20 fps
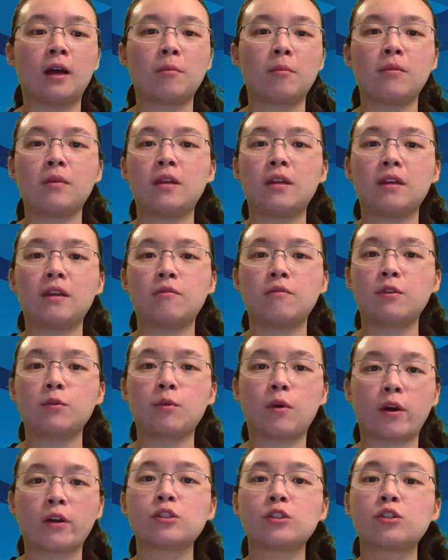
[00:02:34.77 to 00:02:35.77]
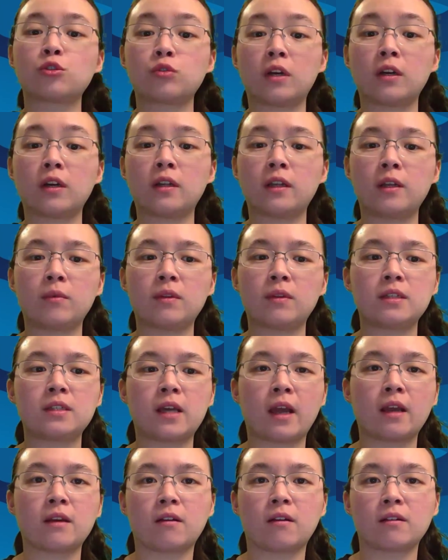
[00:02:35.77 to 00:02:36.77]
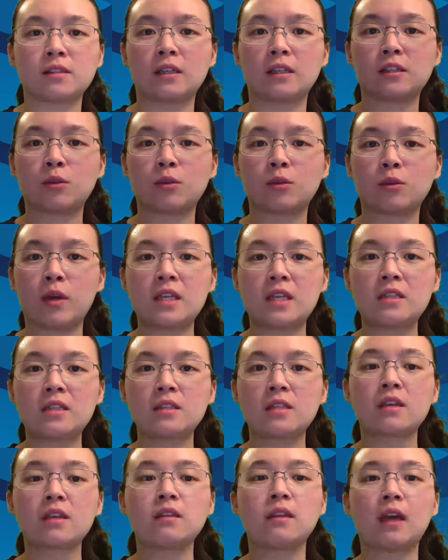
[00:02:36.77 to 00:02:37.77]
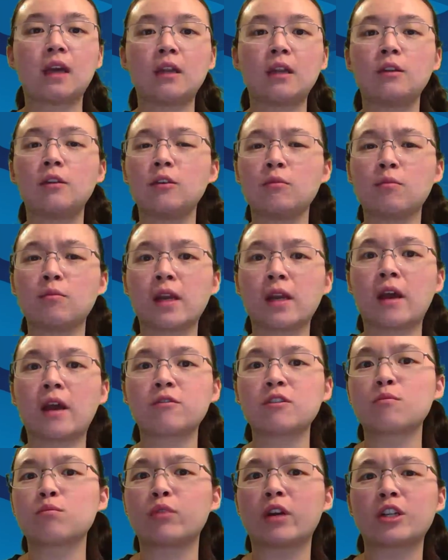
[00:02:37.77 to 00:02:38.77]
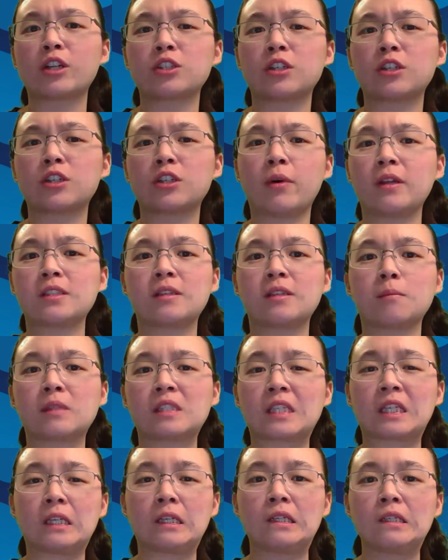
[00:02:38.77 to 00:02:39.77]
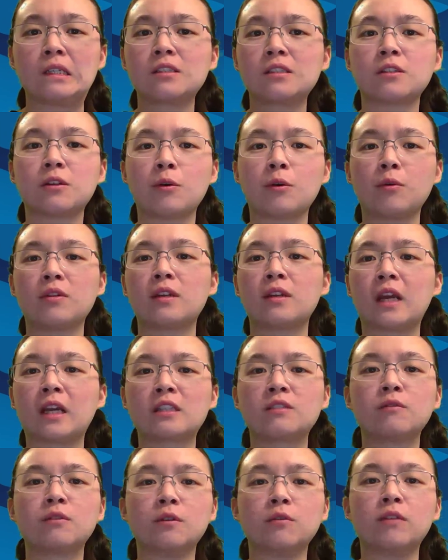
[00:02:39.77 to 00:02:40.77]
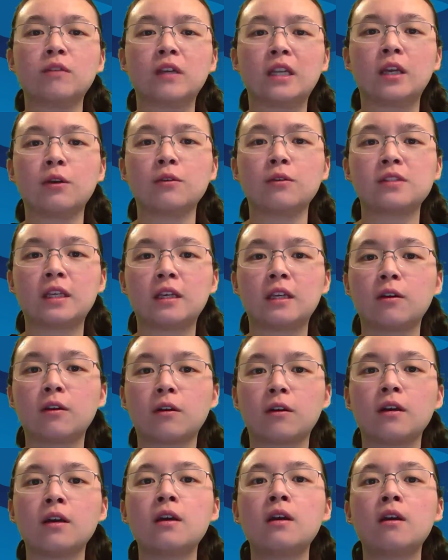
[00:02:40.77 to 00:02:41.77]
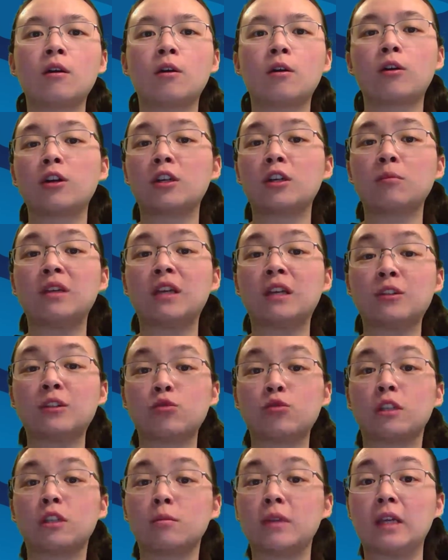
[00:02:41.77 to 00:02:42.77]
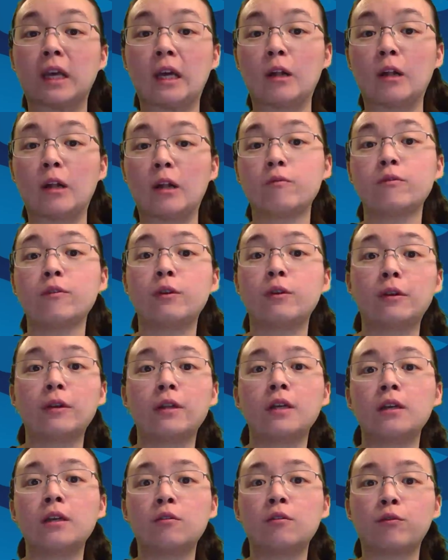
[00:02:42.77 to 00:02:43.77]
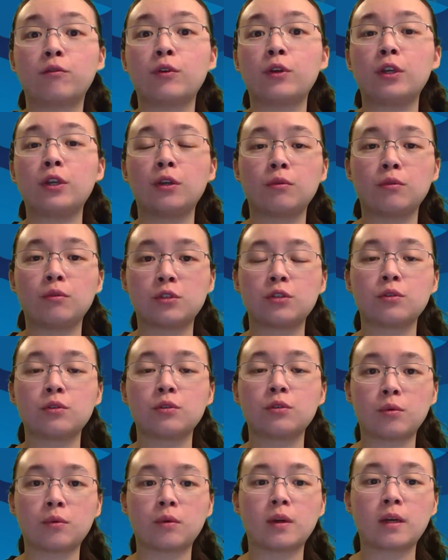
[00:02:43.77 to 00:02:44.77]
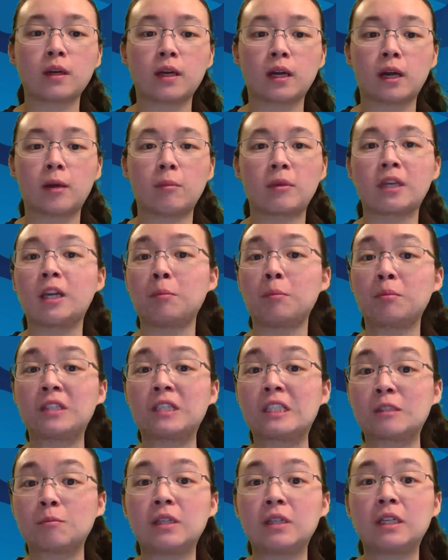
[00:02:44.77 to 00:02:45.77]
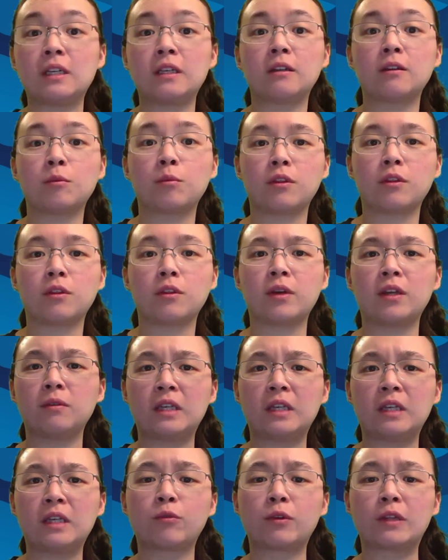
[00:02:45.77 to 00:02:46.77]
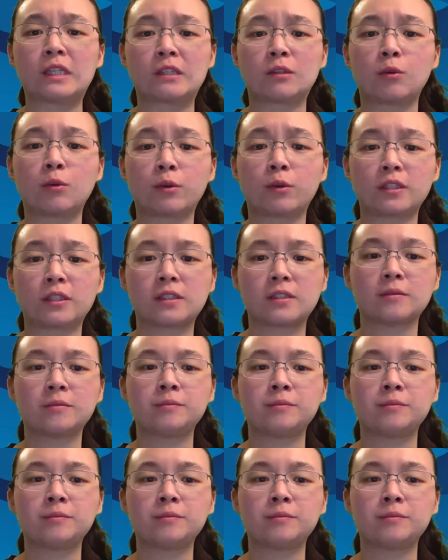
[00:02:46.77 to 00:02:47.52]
If you are struggling with the diagnostics quiz, then you might have to brush up on some skills. So the next few videos here are going to be extremely helpful for you to get up to speed with what you need for this course.